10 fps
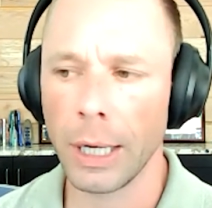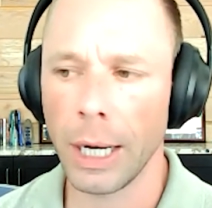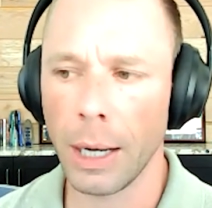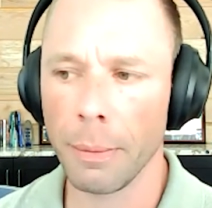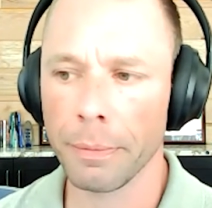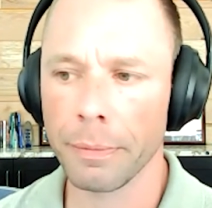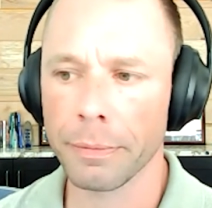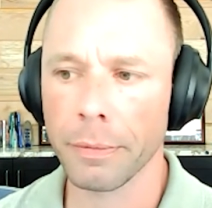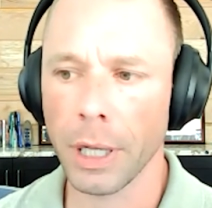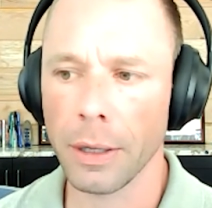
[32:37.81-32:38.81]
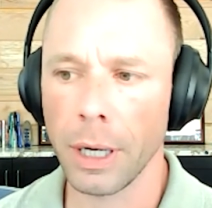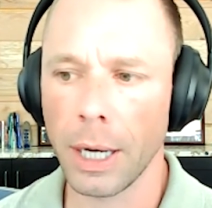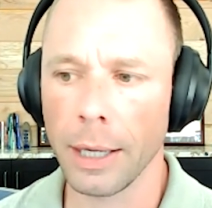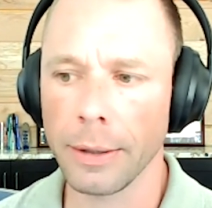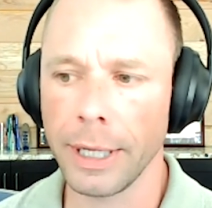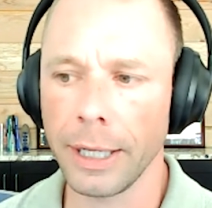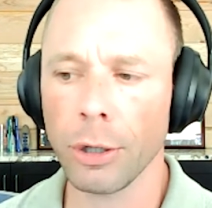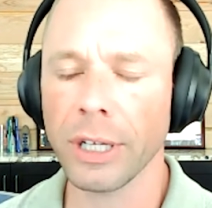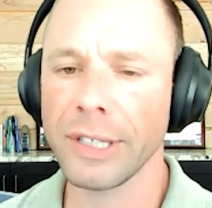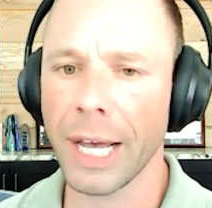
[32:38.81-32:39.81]
Didn't
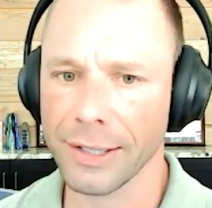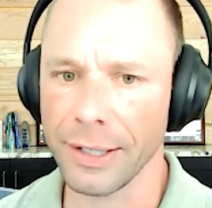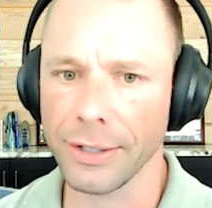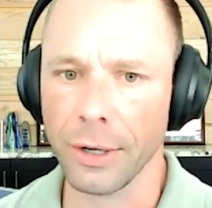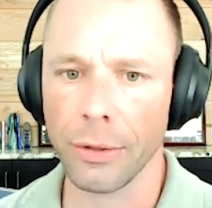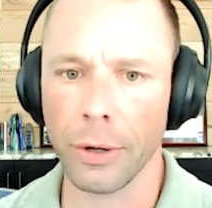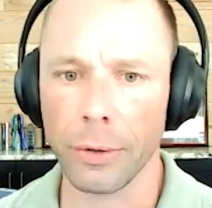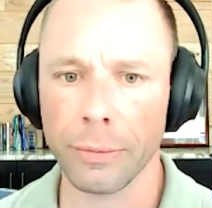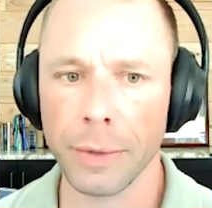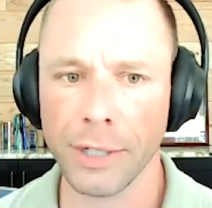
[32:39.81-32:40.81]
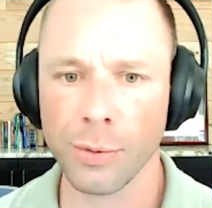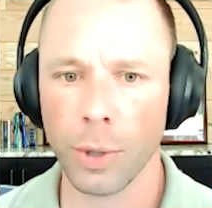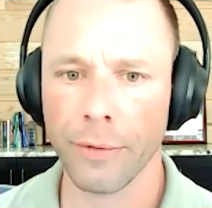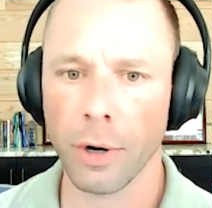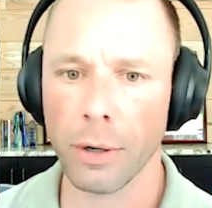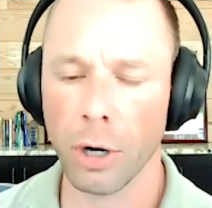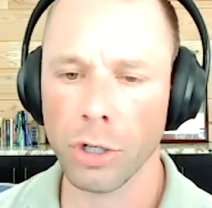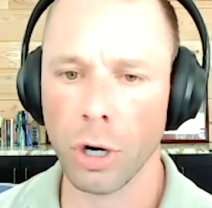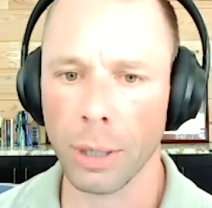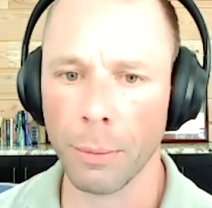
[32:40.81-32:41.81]
look at Texas, although that's one of our
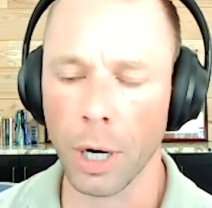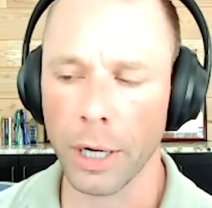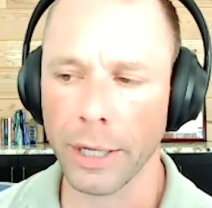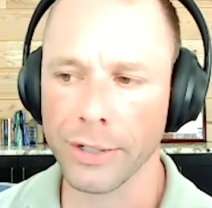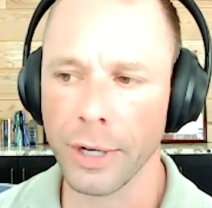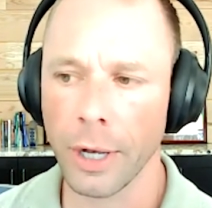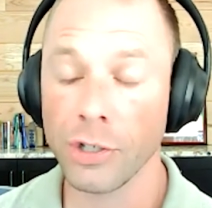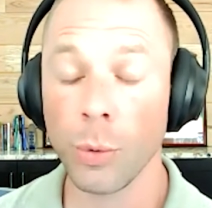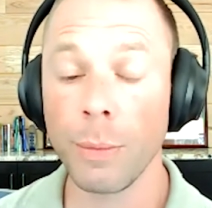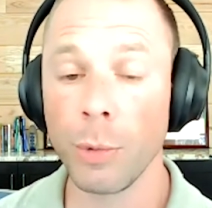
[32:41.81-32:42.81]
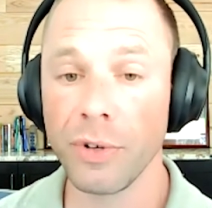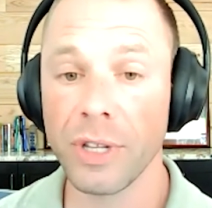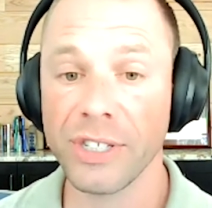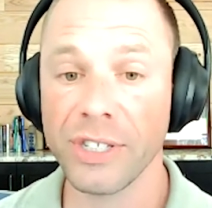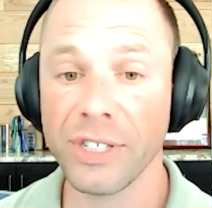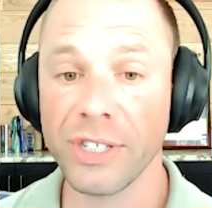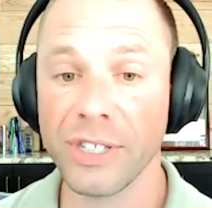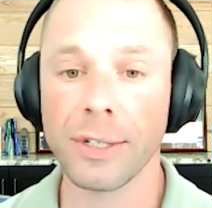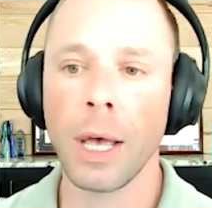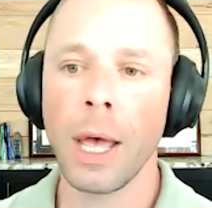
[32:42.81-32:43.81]
target markets. So we moved to the
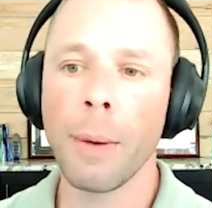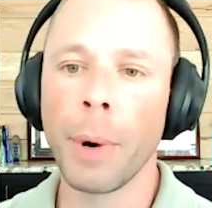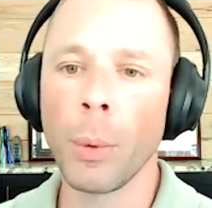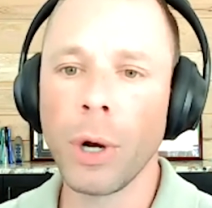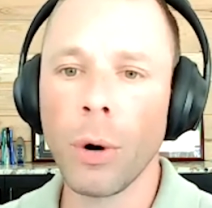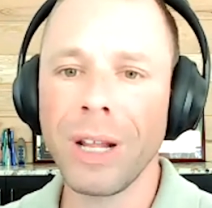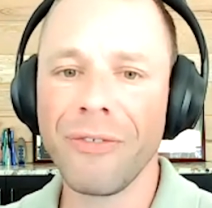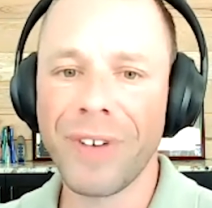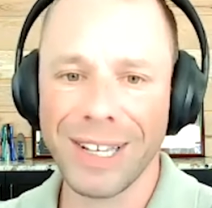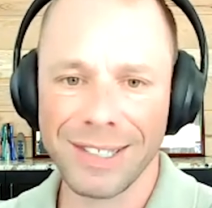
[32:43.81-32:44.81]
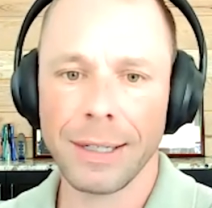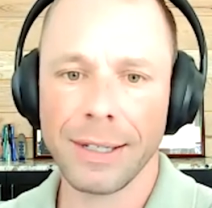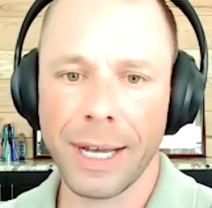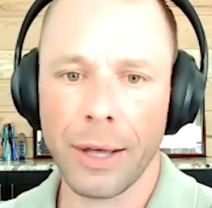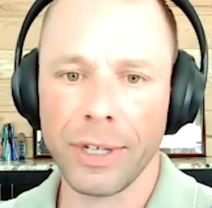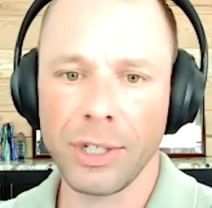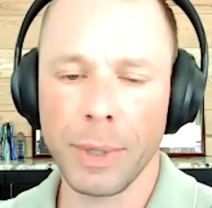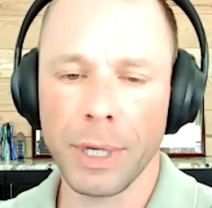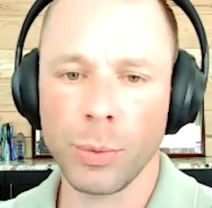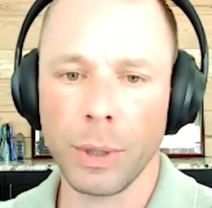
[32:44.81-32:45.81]
Southeast, but we don't invest in the Southeast
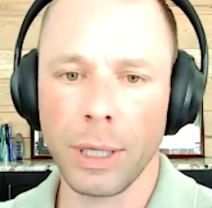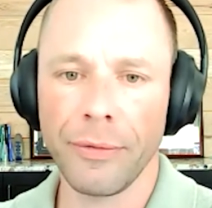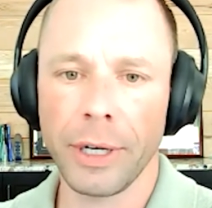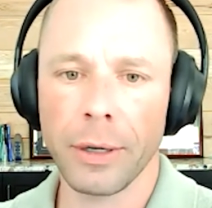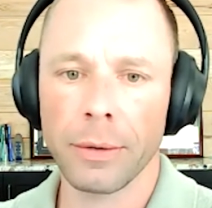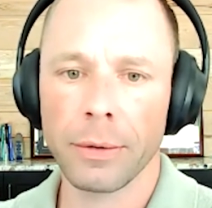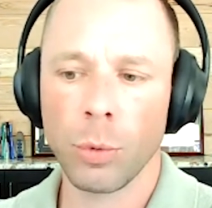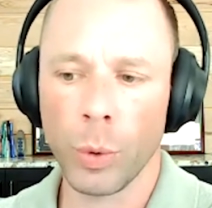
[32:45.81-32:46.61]
because we live here.